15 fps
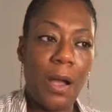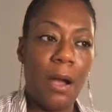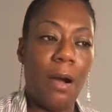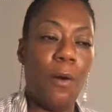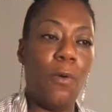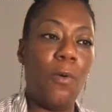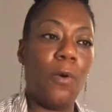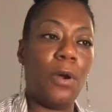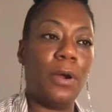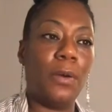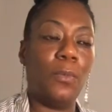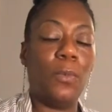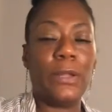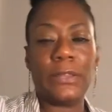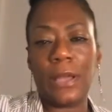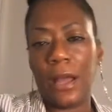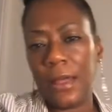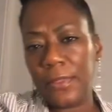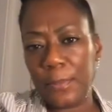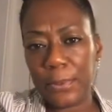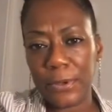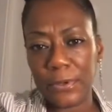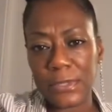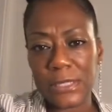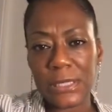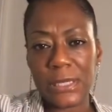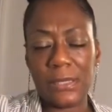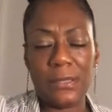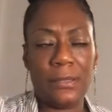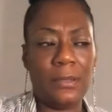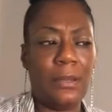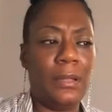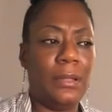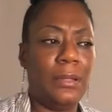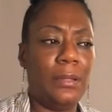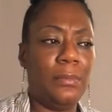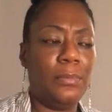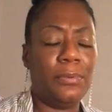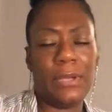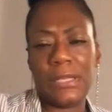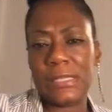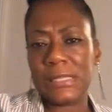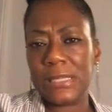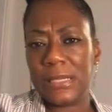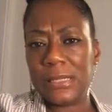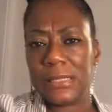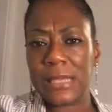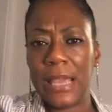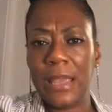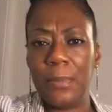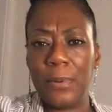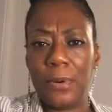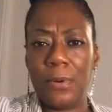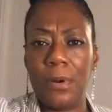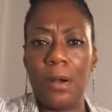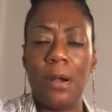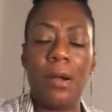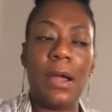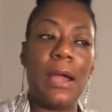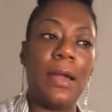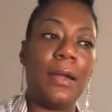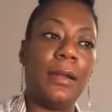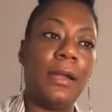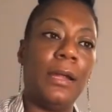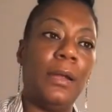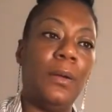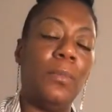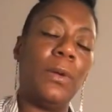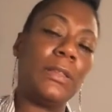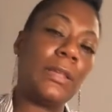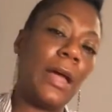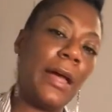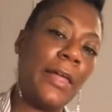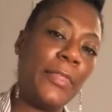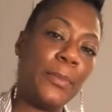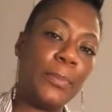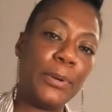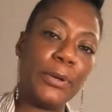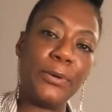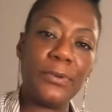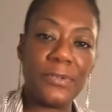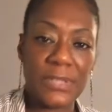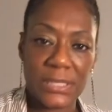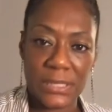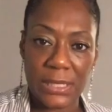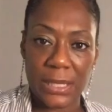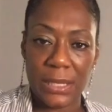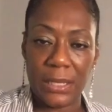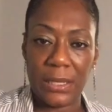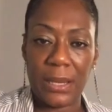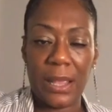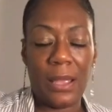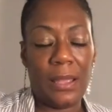or what the other person brings to the table, or what the other person